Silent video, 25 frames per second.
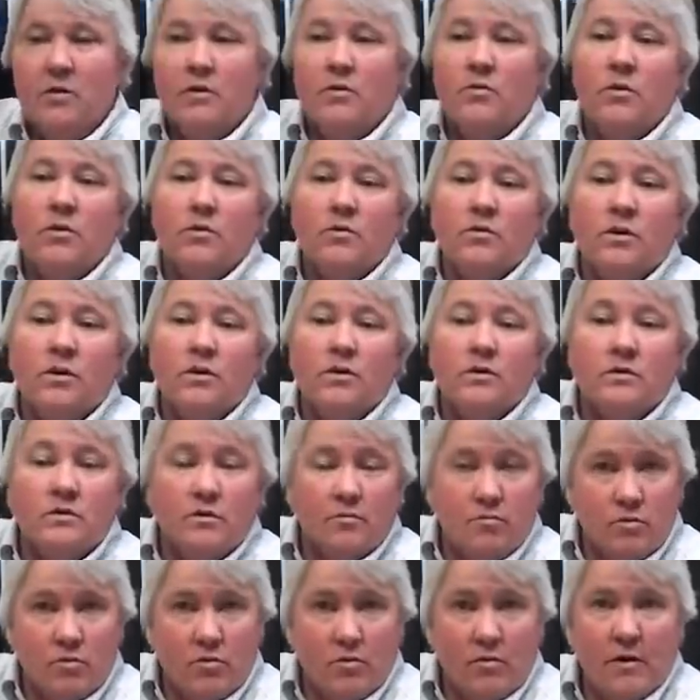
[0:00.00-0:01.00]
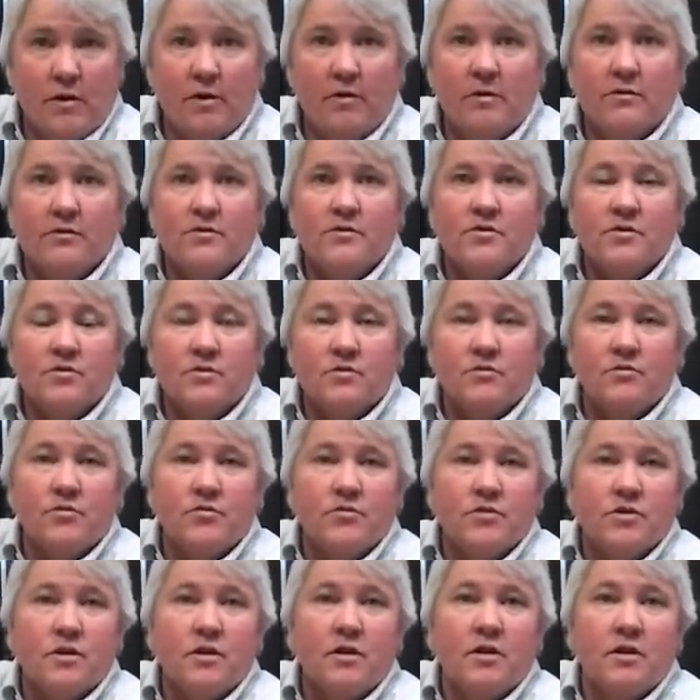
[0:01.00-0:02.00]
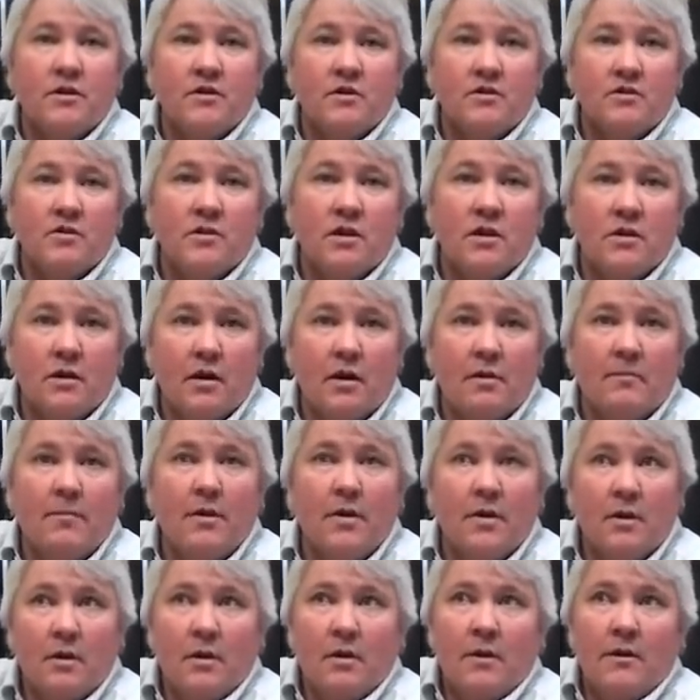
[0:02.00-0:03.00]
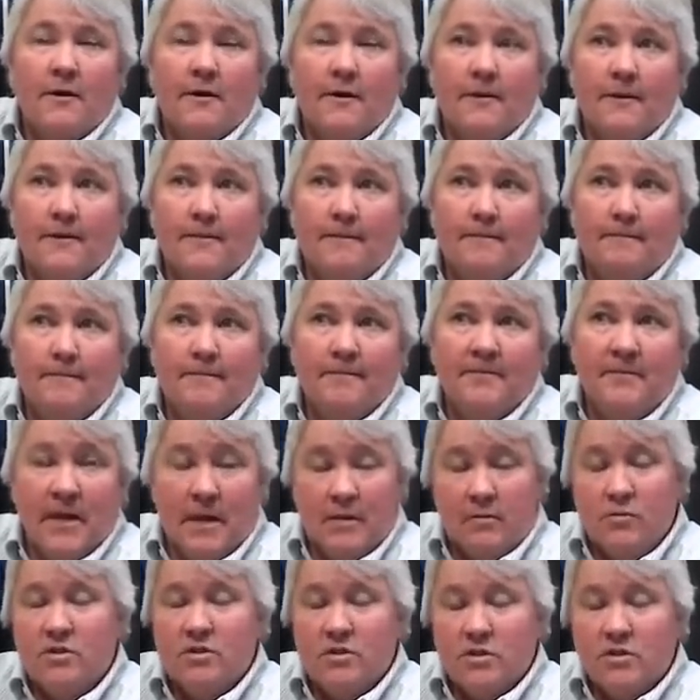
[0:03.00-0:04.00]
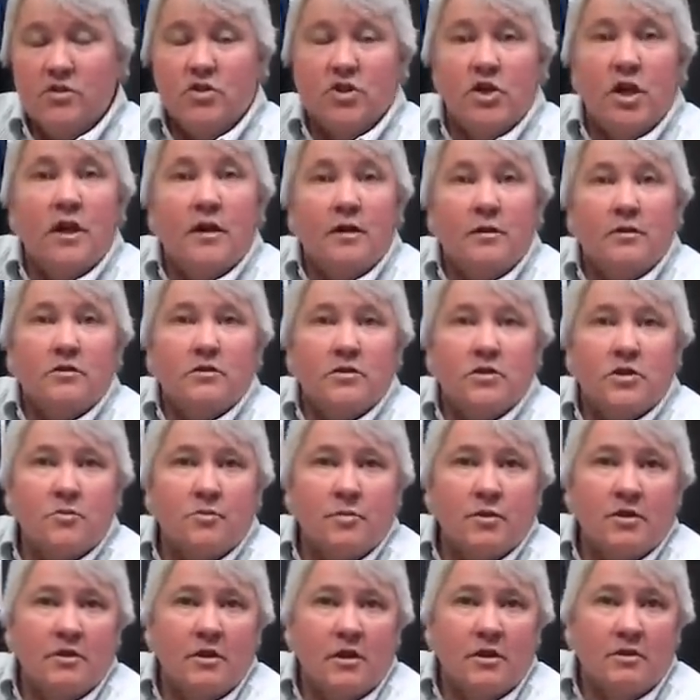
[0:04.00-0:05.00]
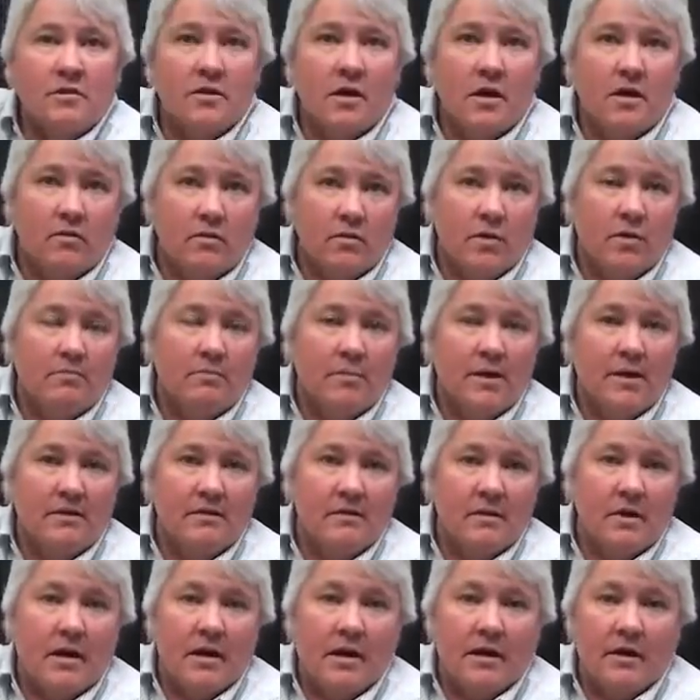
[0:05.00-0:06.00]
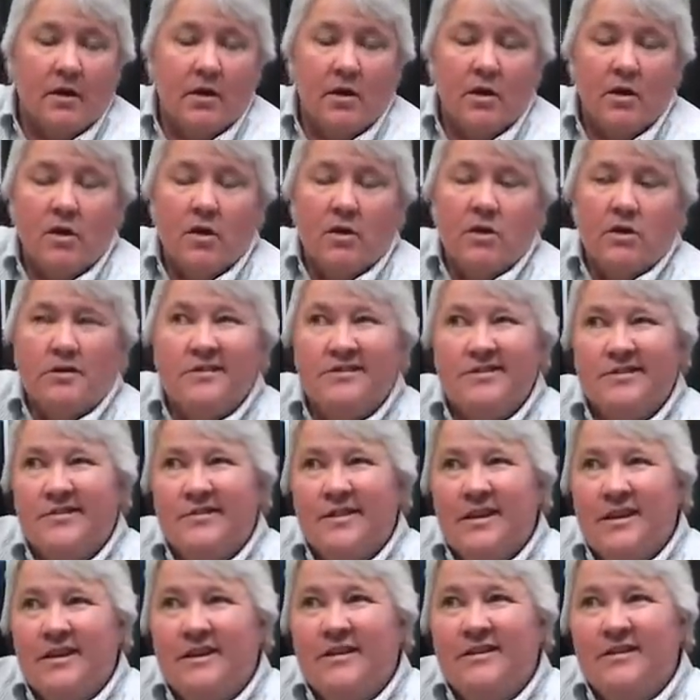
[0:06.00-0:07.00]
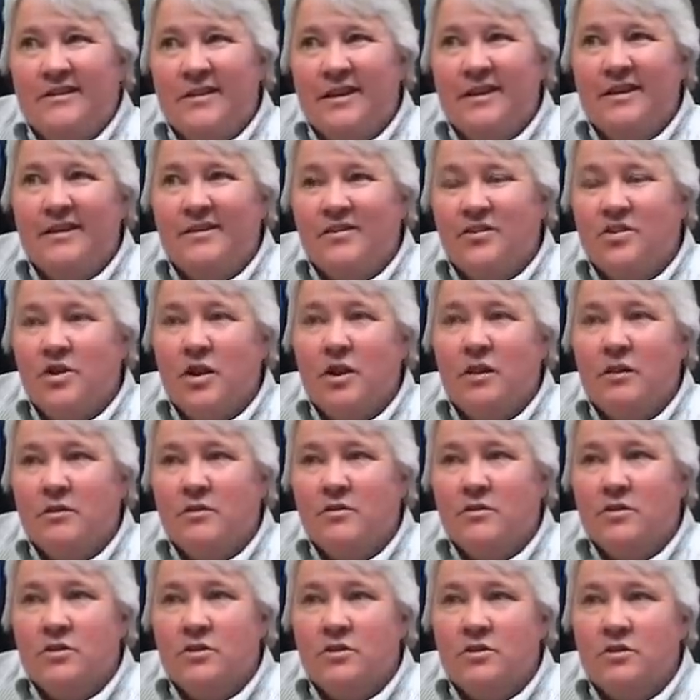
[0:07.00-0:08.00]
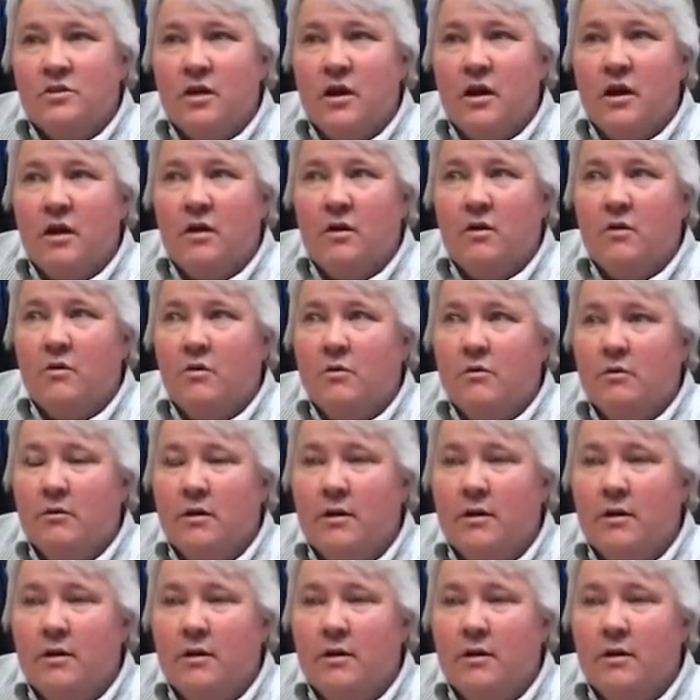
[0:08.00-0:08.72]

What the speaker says: we were going to deploy all the servers and get it set up, that was a challenge, but that's how we met that. Day-to-day challenges now,